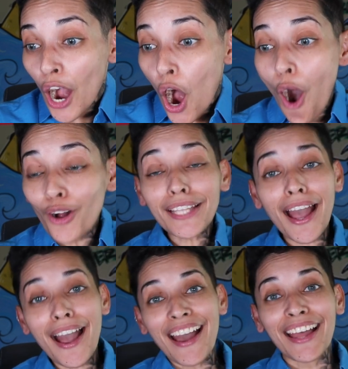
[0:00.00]
Hold
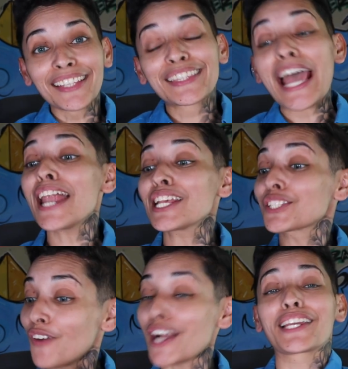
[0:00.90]
on, that
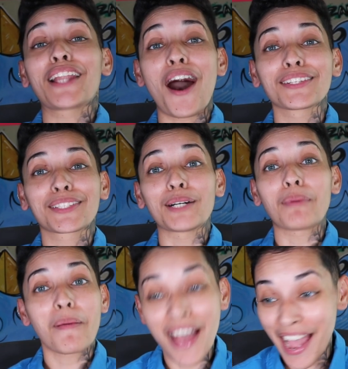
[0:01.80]
is fucking
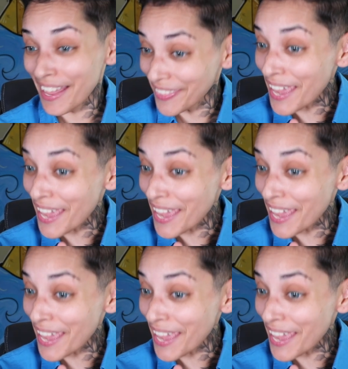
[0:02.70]
awesome.